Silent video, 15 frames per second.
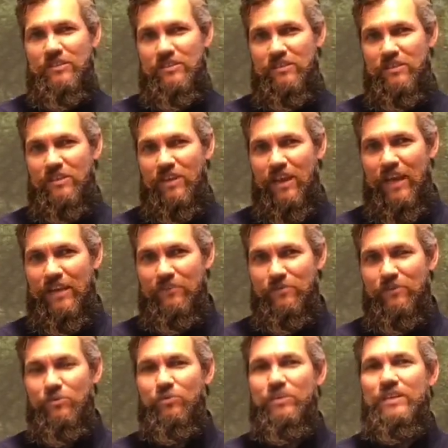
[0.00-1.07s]
the life
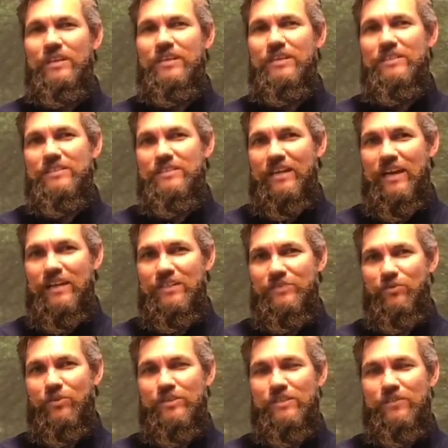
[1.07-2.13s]
when he designs
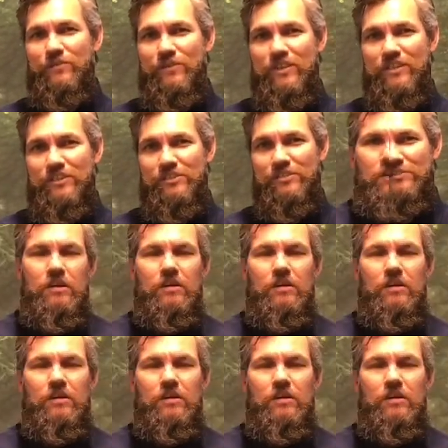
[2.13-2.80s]
for it to finish.